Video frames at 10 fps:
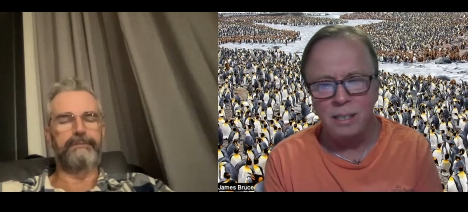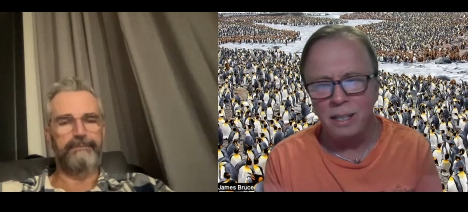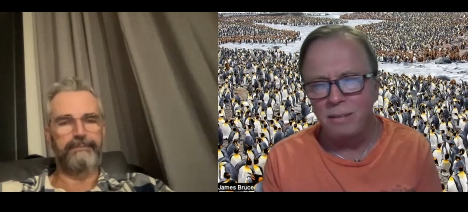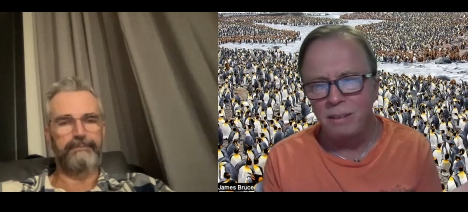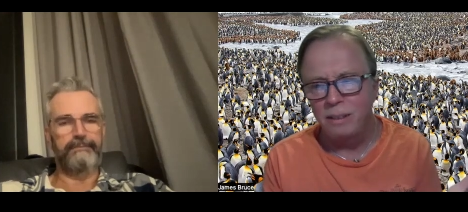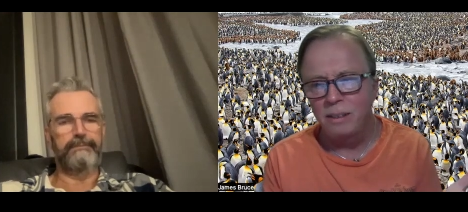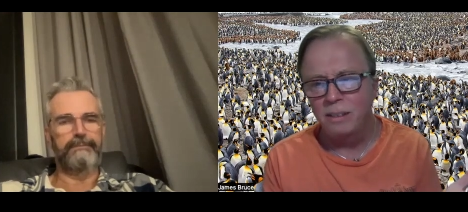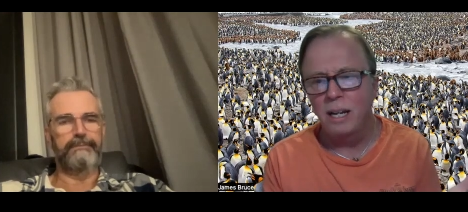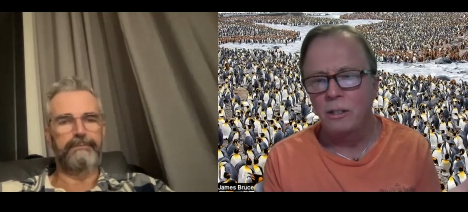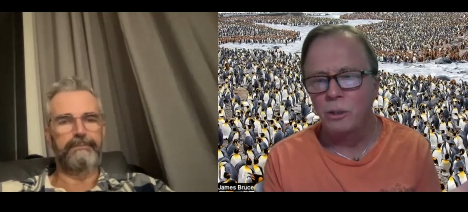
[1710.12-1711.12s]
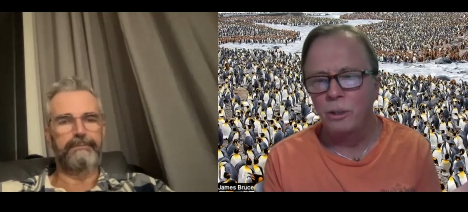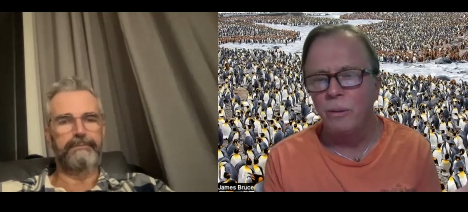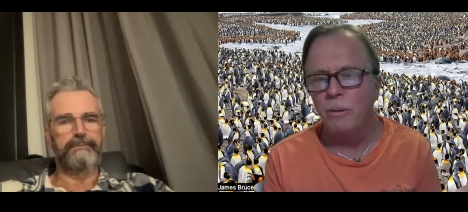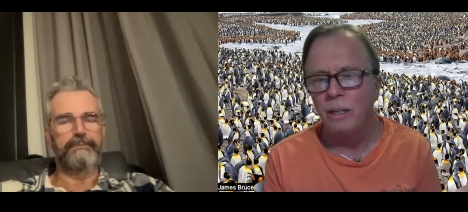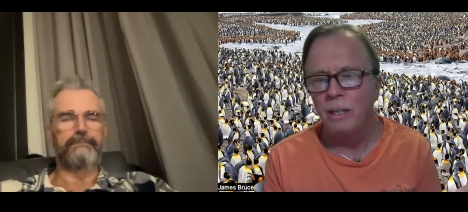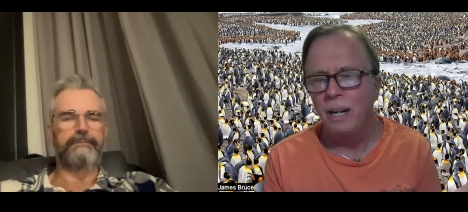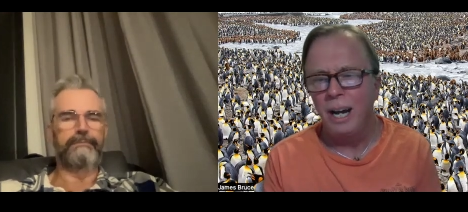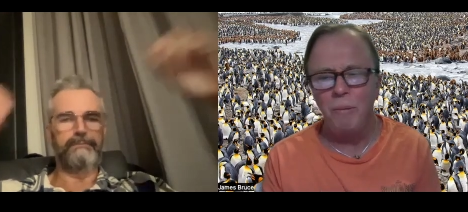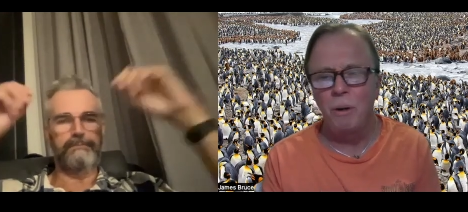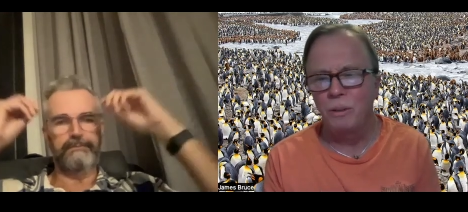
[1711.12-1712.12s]
Speaker 1: said, It's not true.
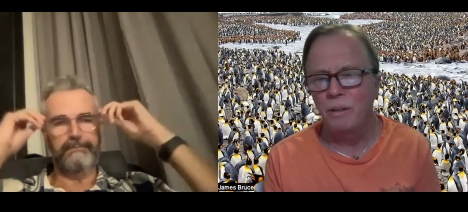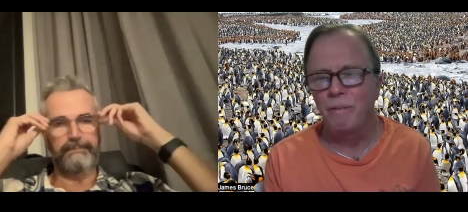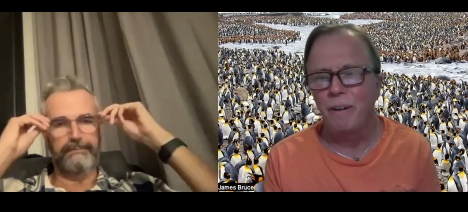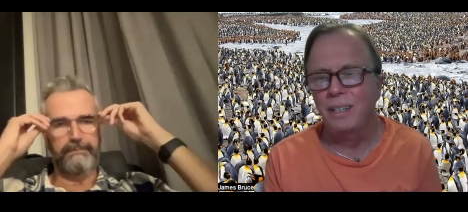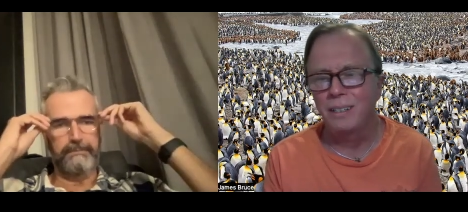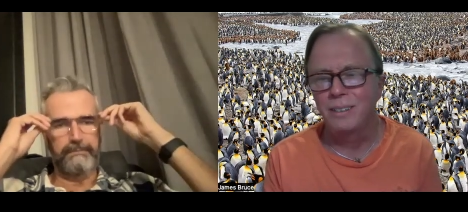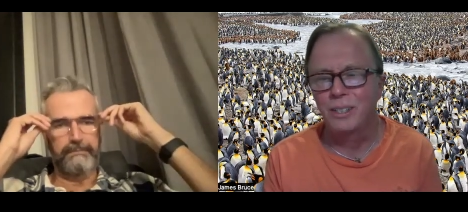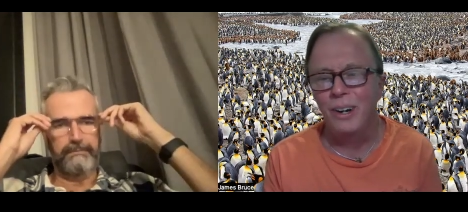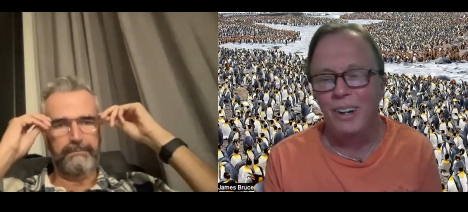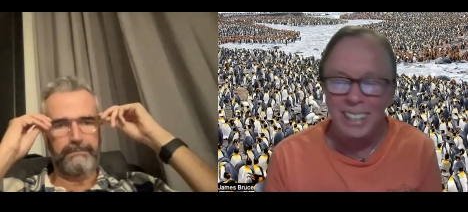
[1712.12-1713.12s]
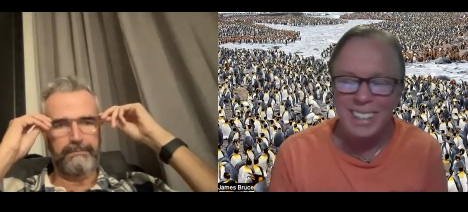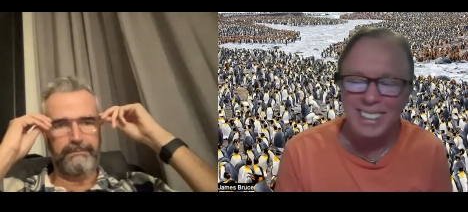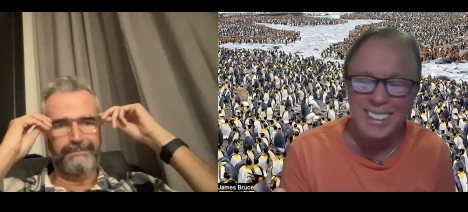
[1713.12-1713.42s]
I wrote the fucking song.